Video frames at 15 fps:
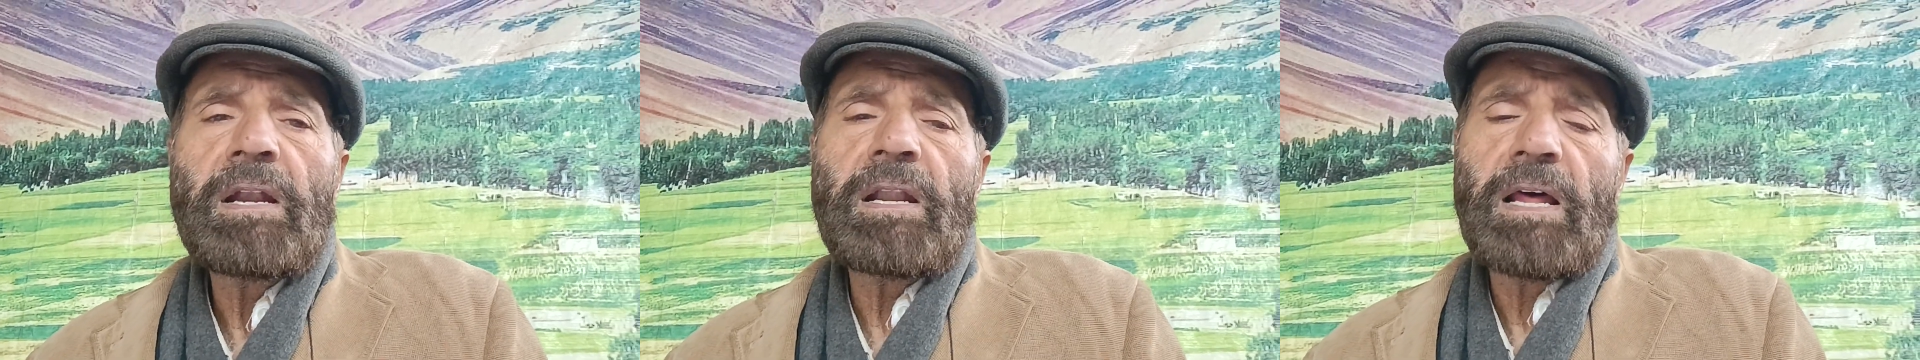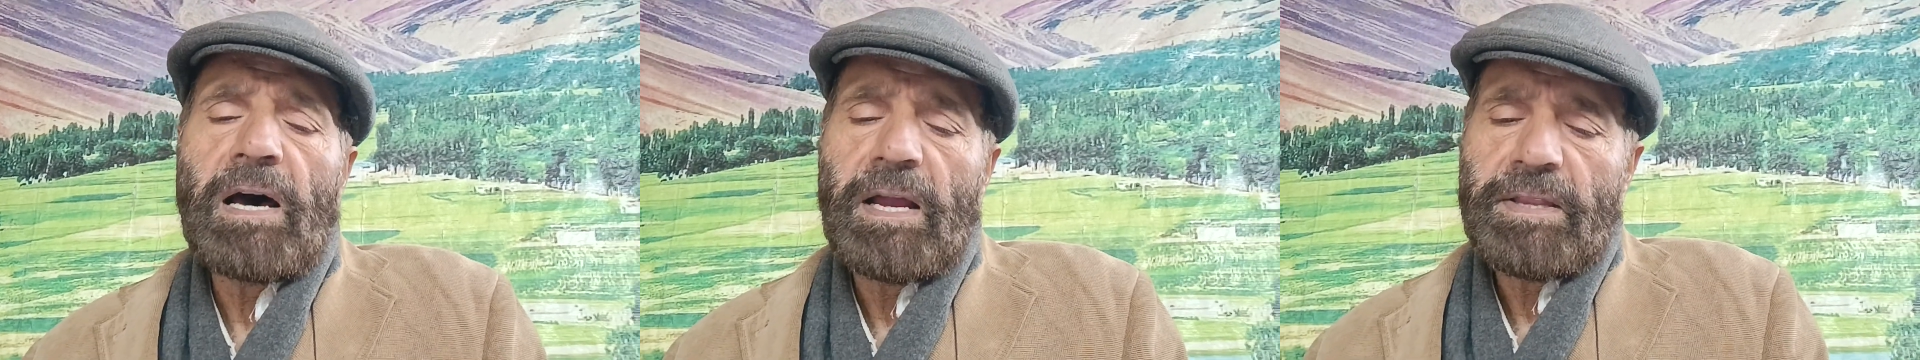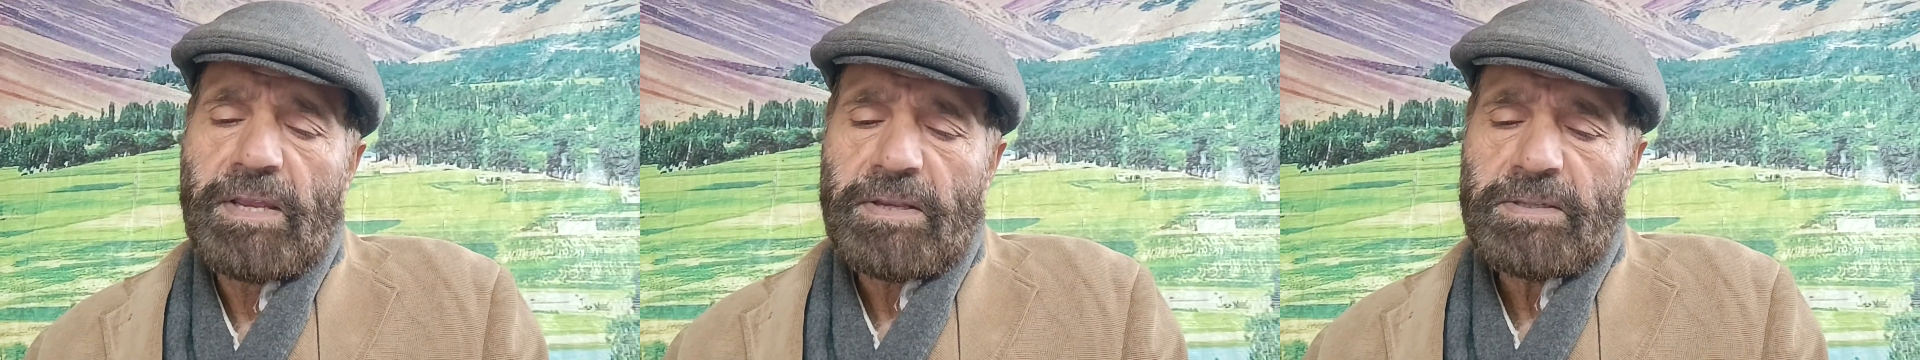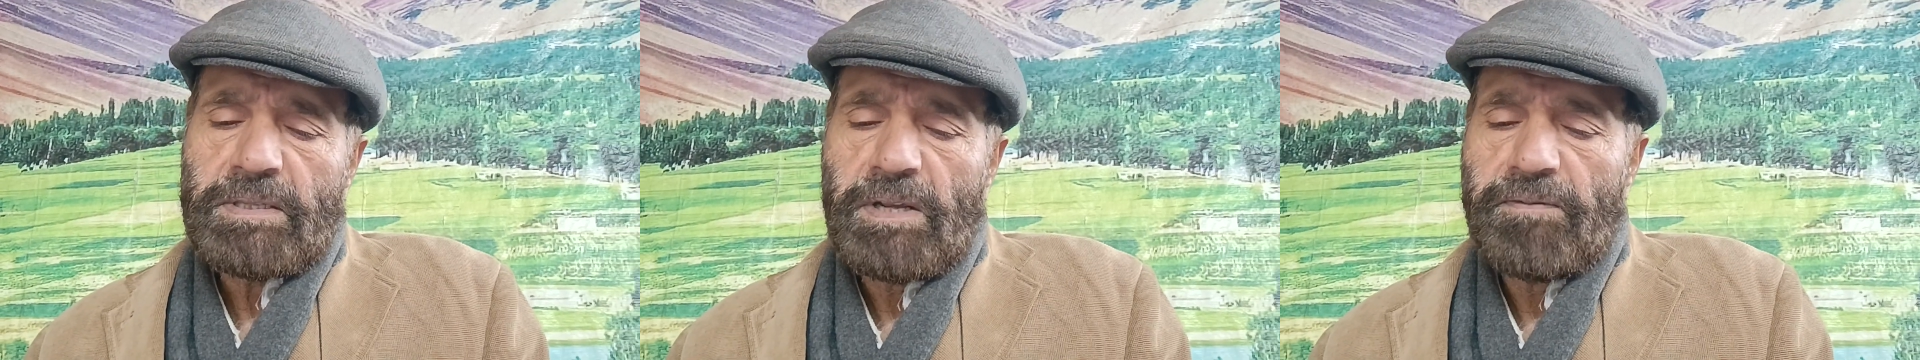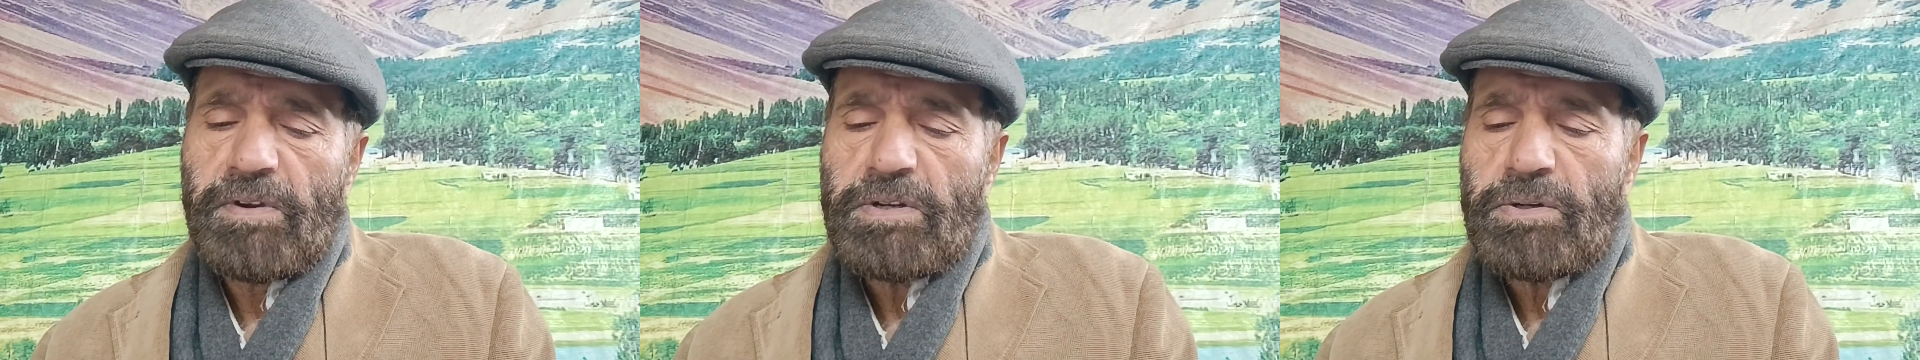
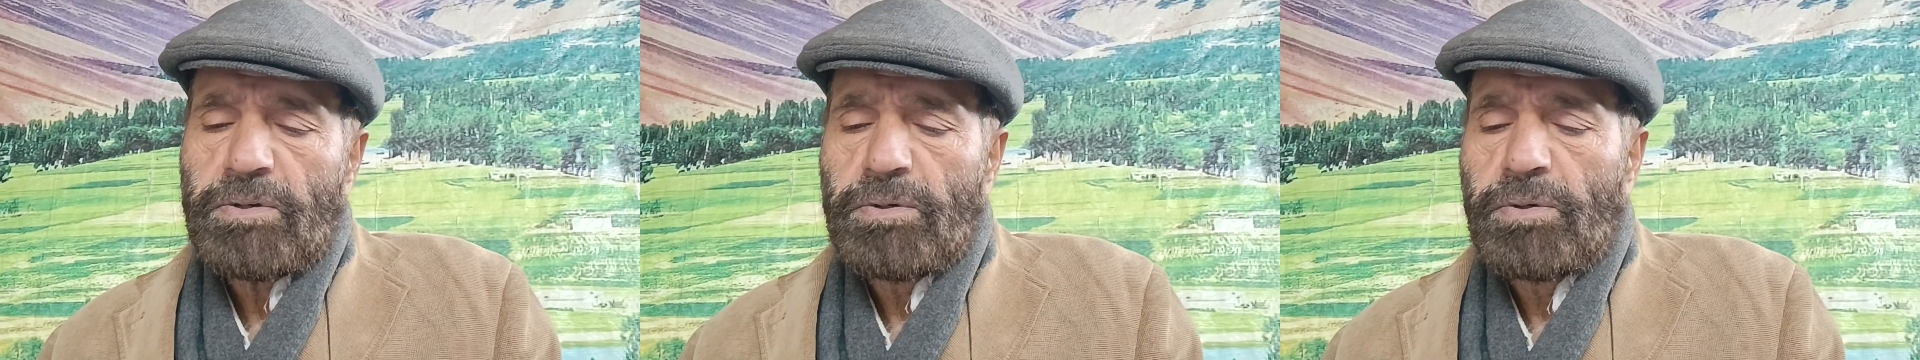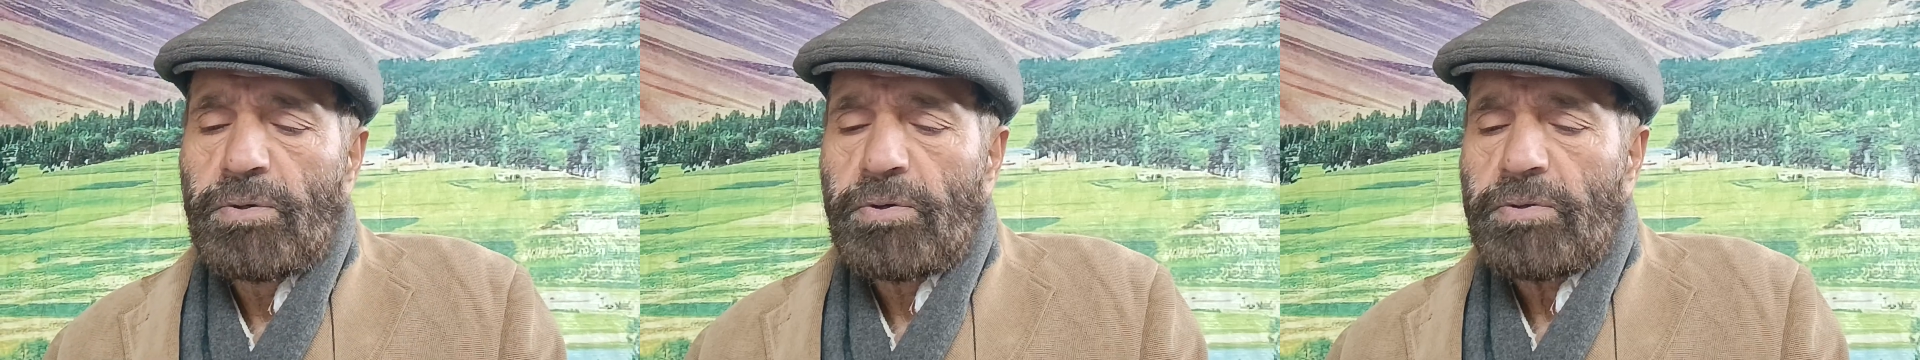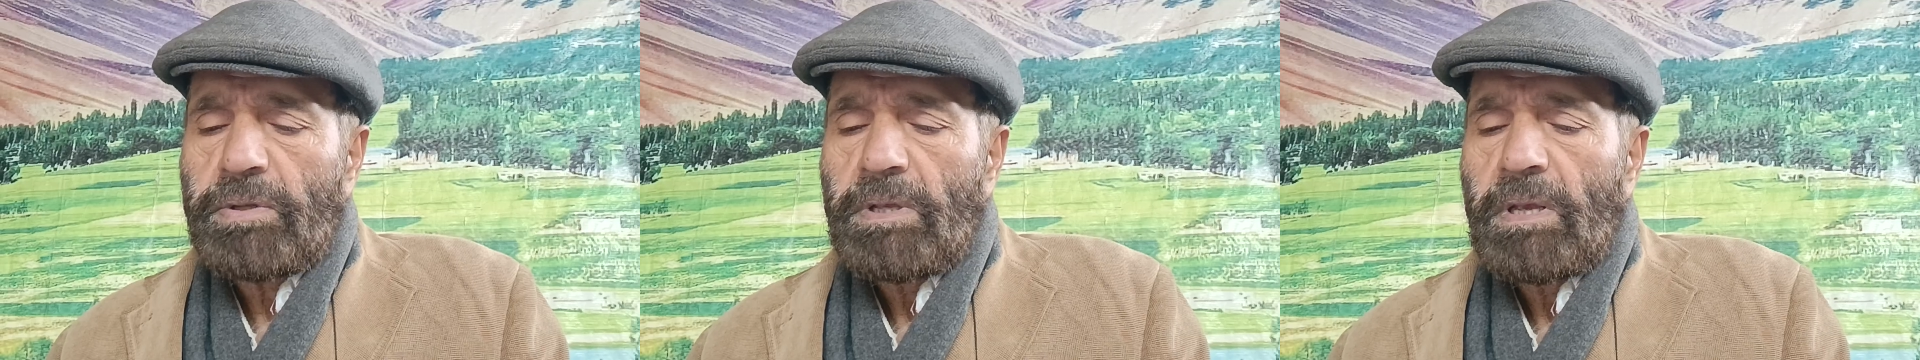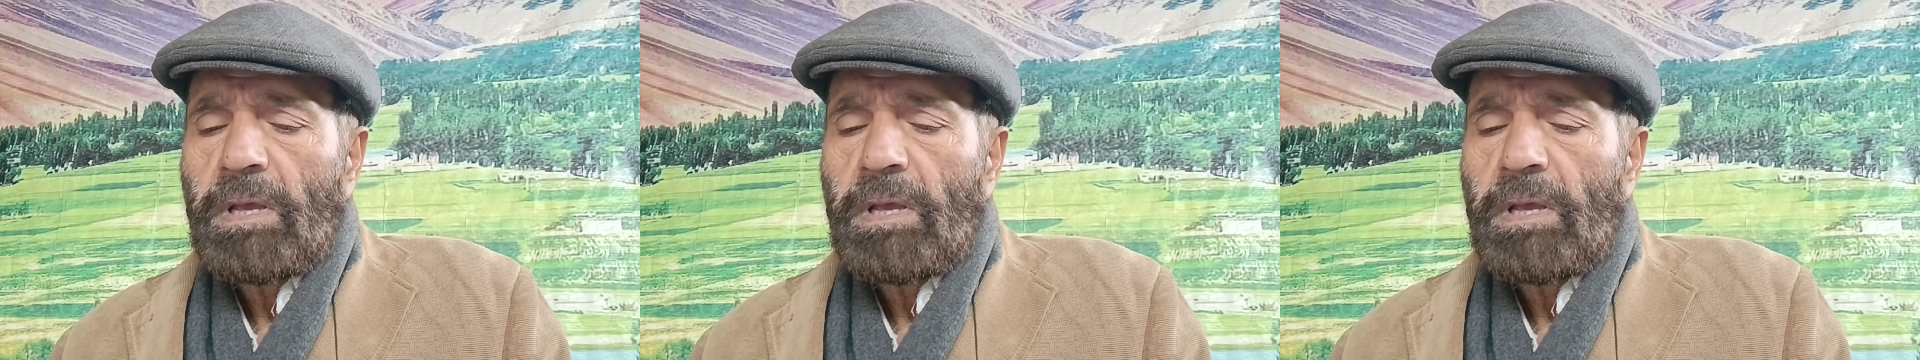digestive issues.